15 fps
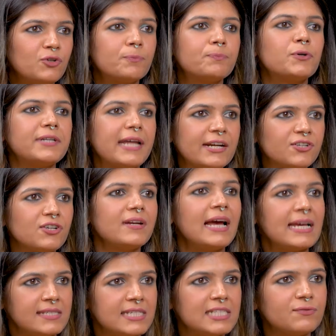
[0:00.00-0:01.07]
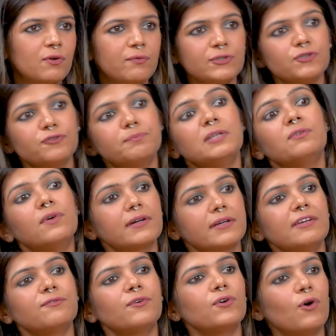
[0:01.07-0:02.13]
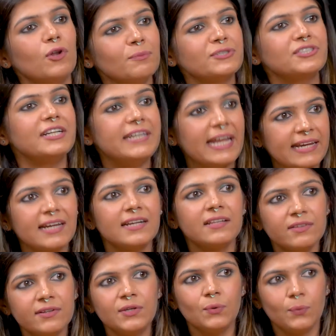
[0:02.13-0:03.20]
to protect your assets for which you've been working for almost a decade in the